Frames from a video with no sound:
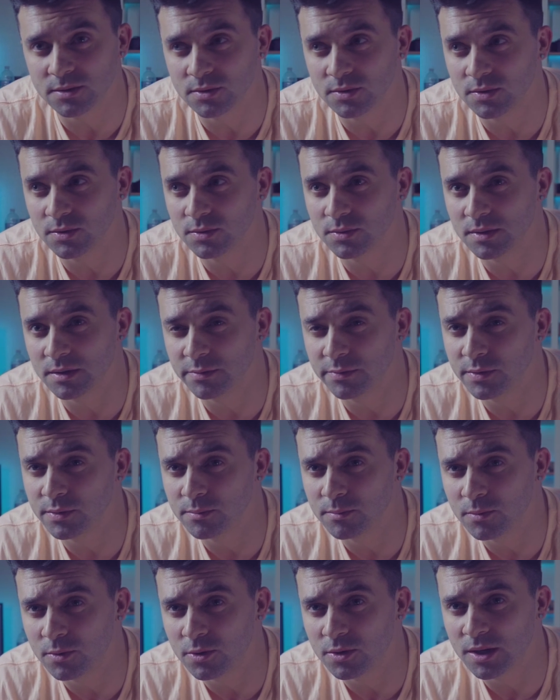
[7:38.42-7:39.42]
to do a few
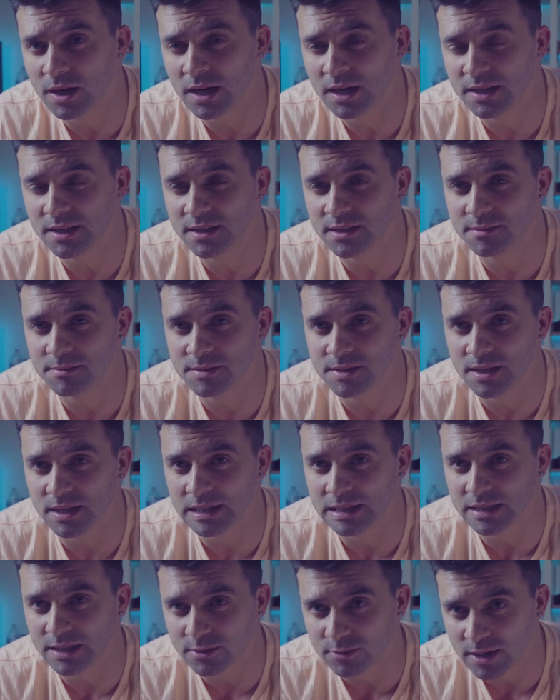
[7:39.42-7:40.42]
more items
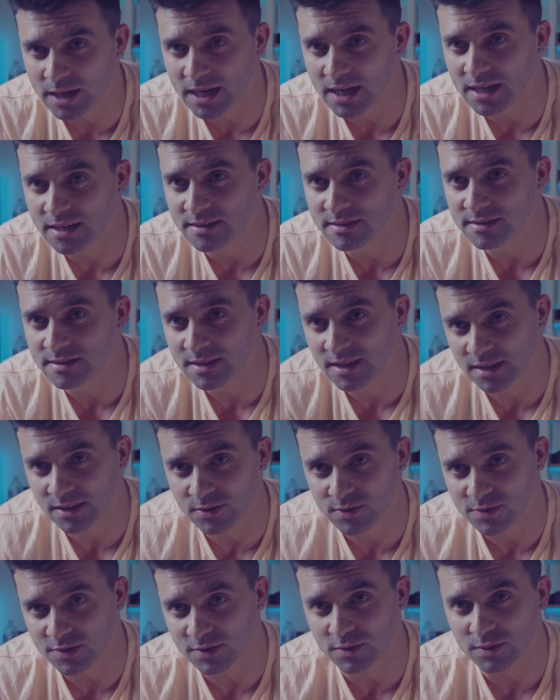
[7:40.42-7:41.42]
like the grass,
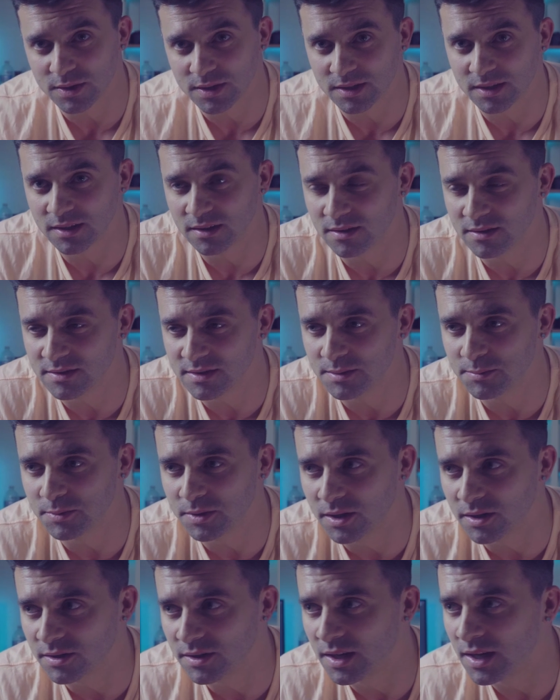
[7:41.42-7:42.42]
like you saw in the concept
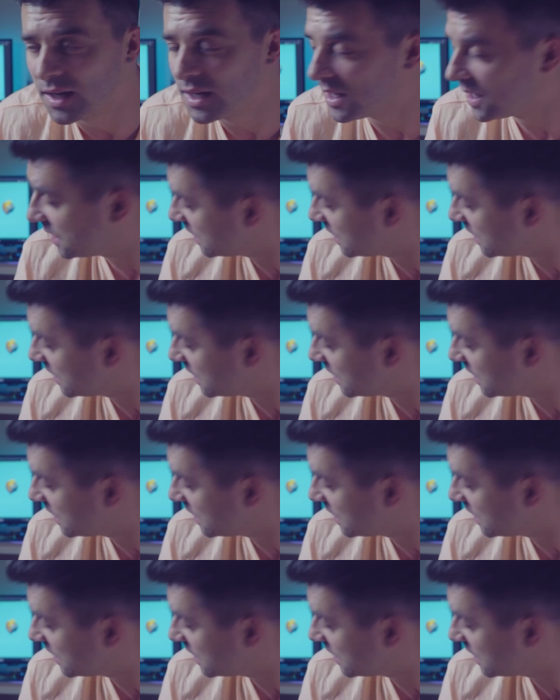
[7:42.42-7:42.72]
art,